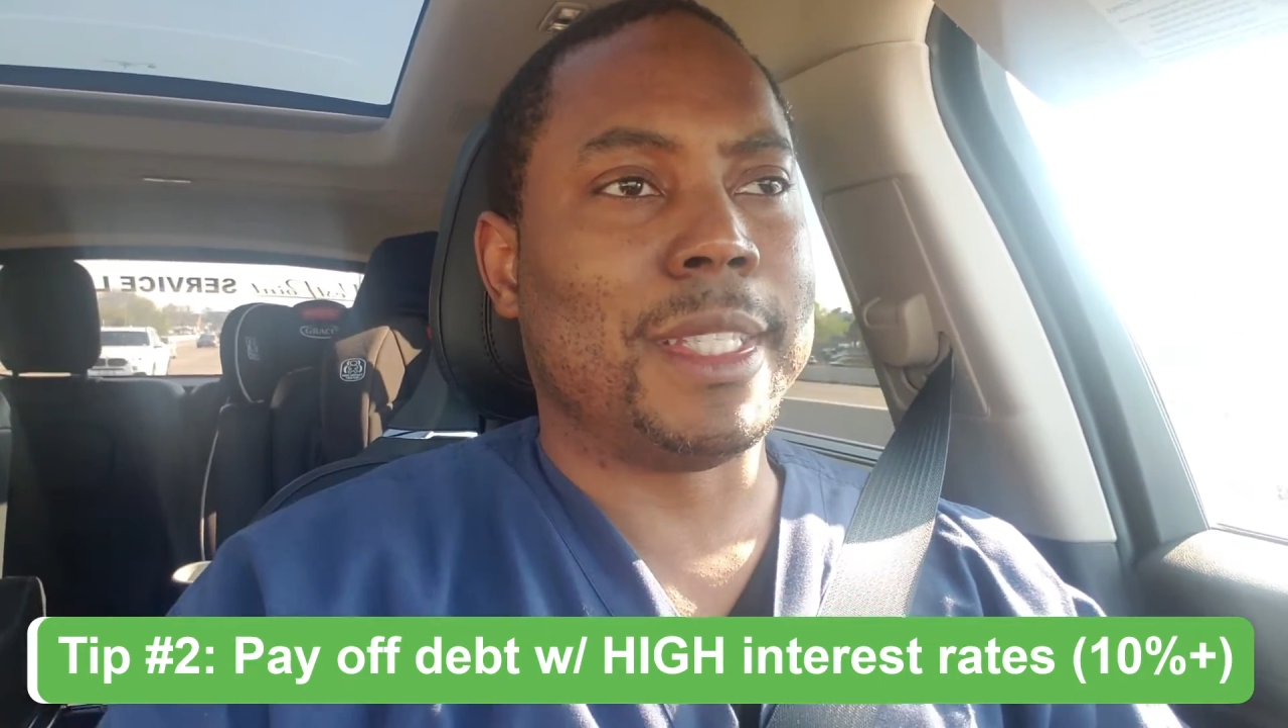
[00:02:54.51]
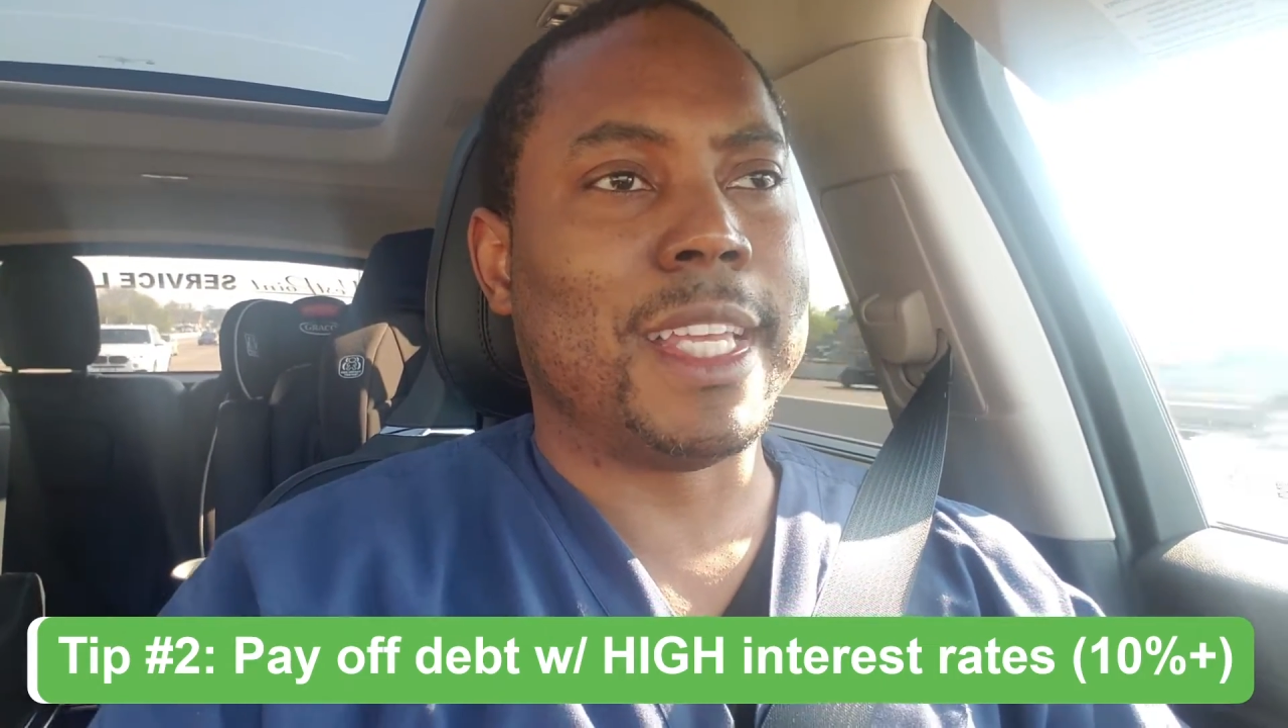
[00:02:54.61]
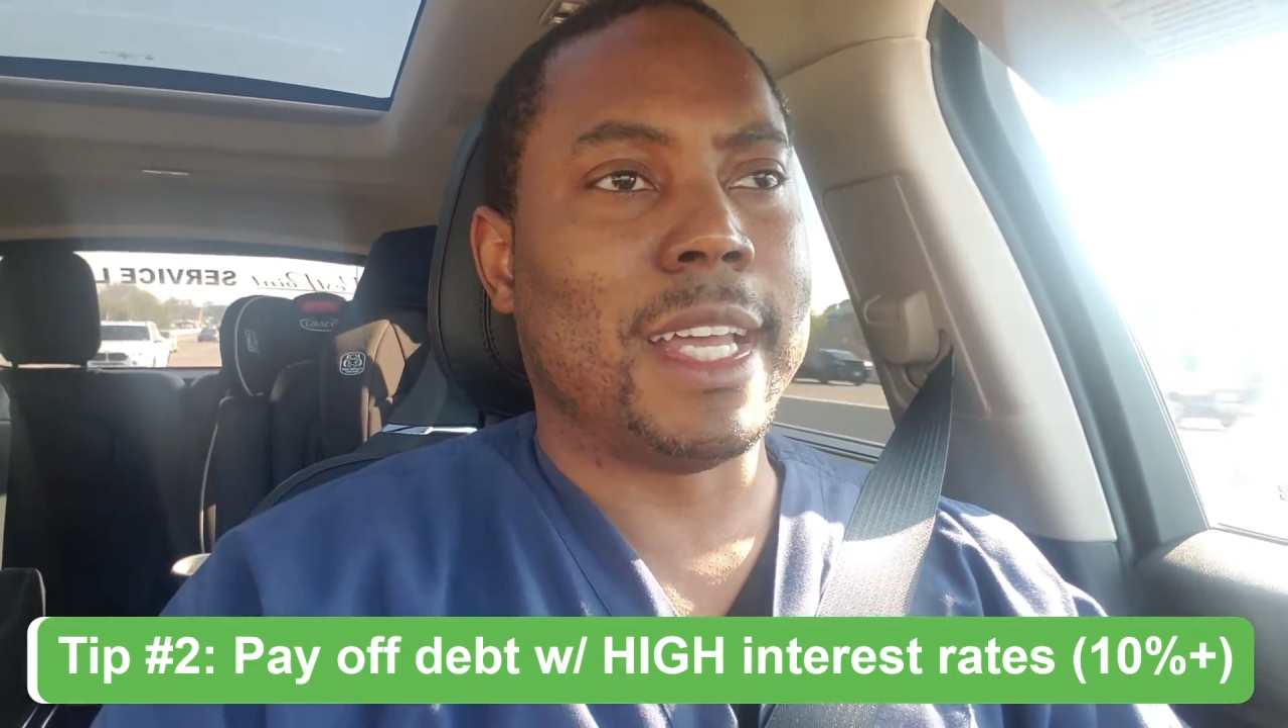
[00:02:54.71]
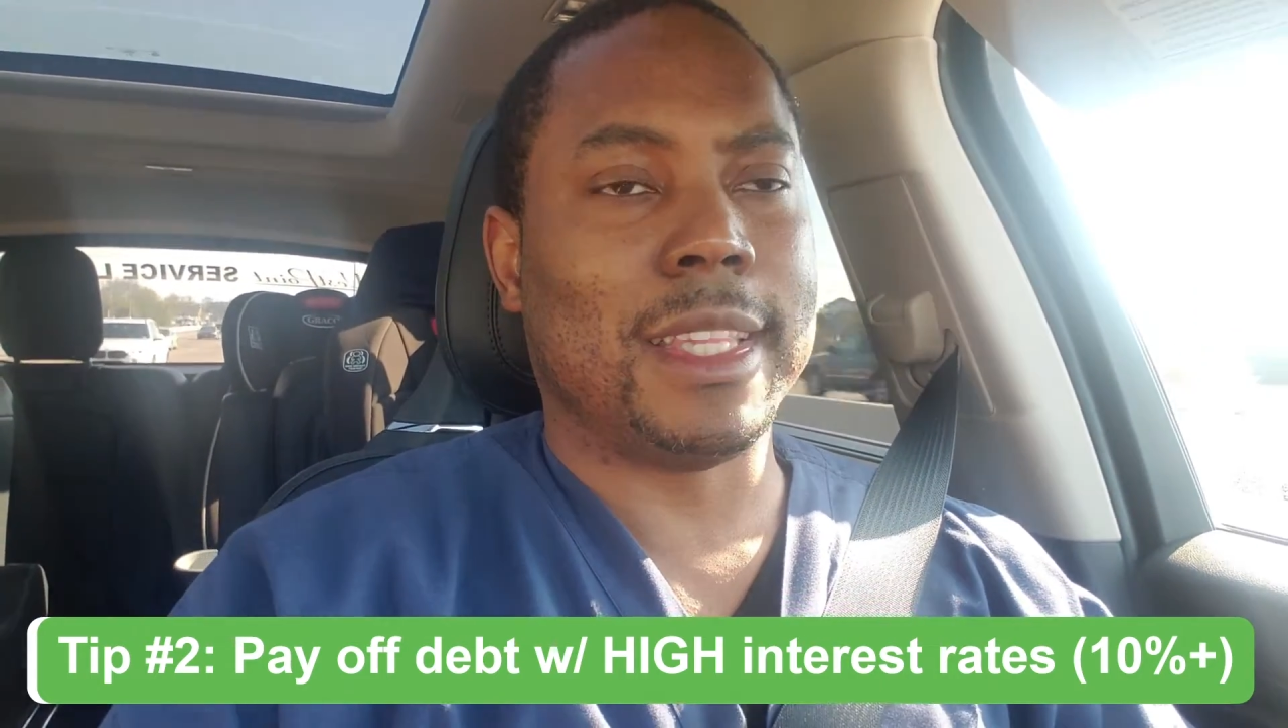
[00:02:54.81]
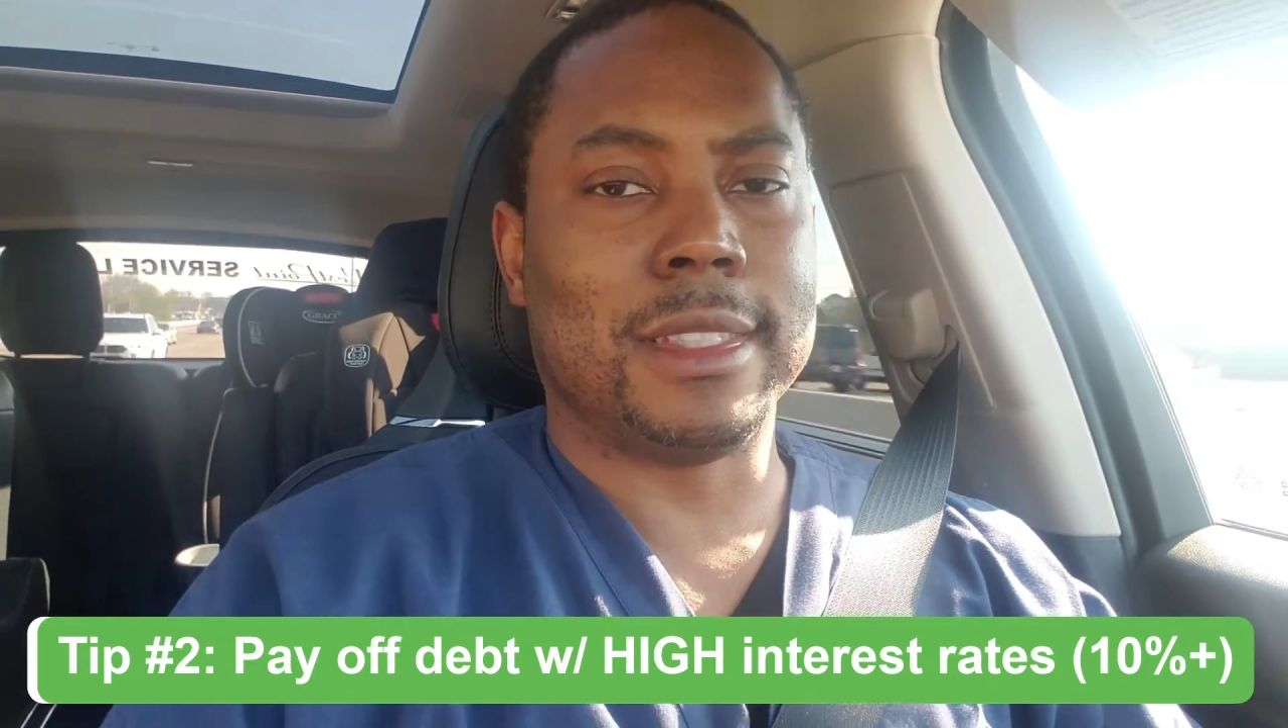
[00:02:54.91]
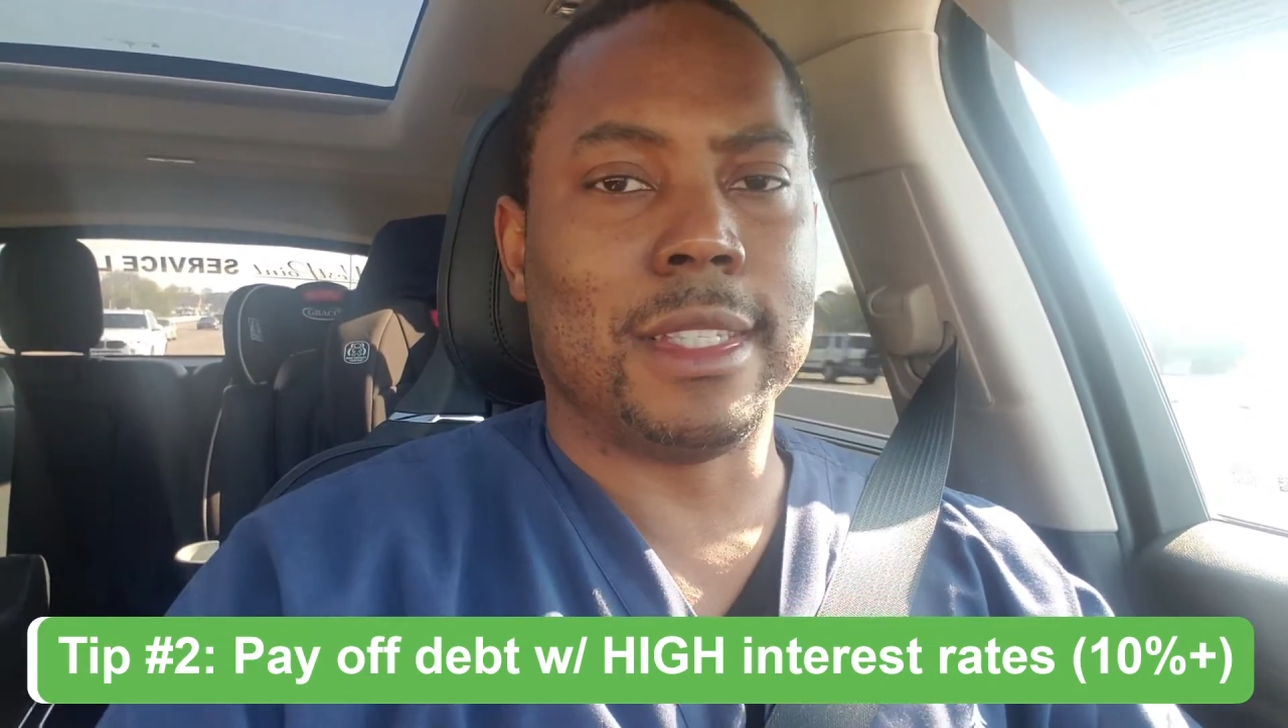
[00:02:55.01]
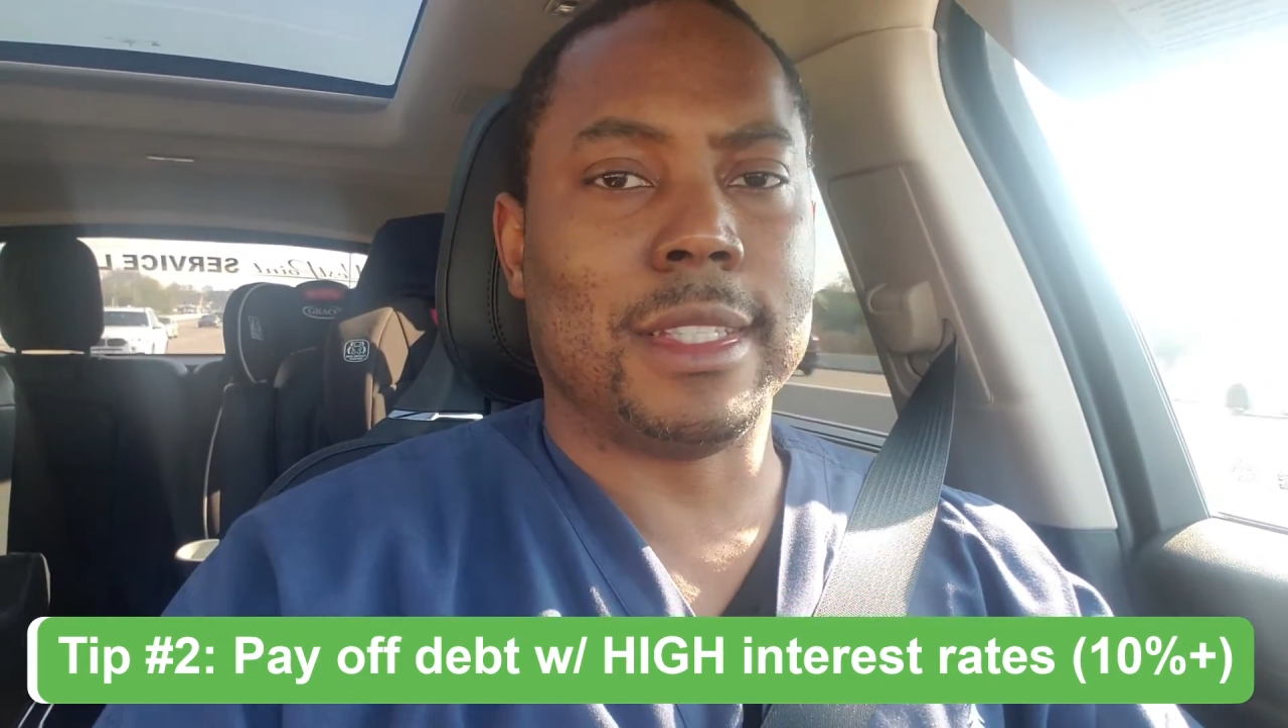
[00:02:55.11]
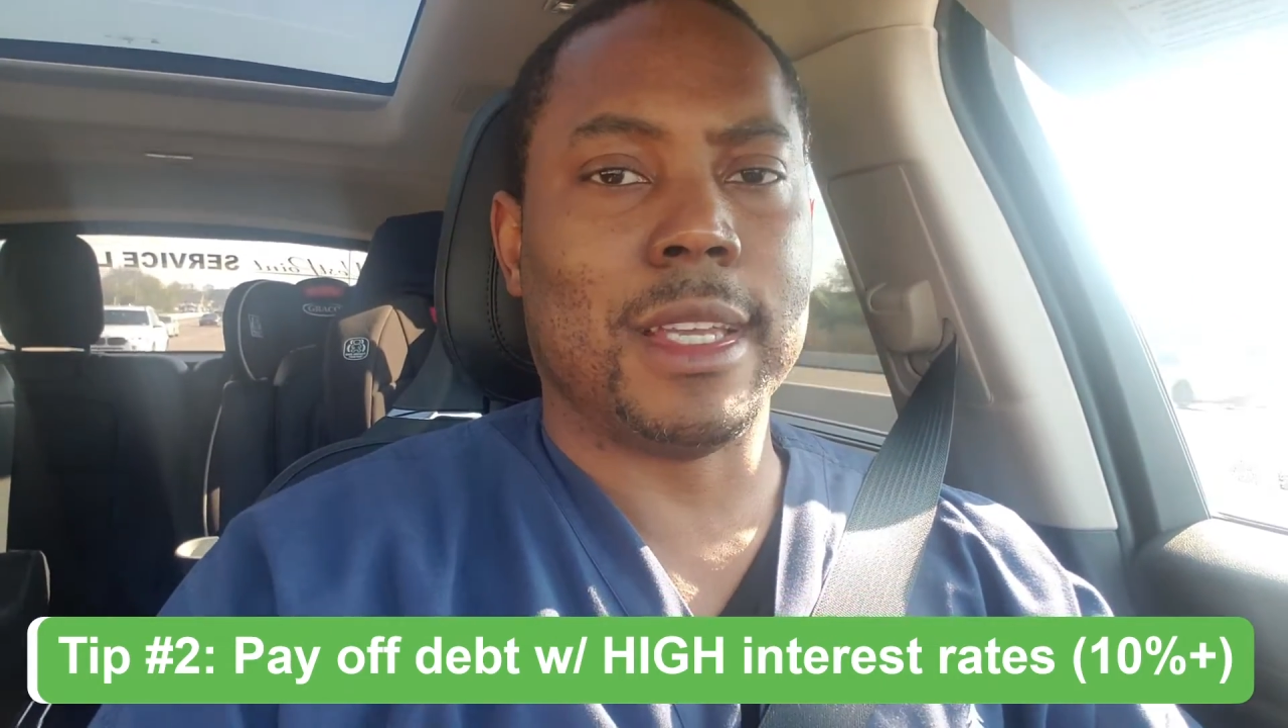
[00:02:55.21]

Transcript: of debt that's in the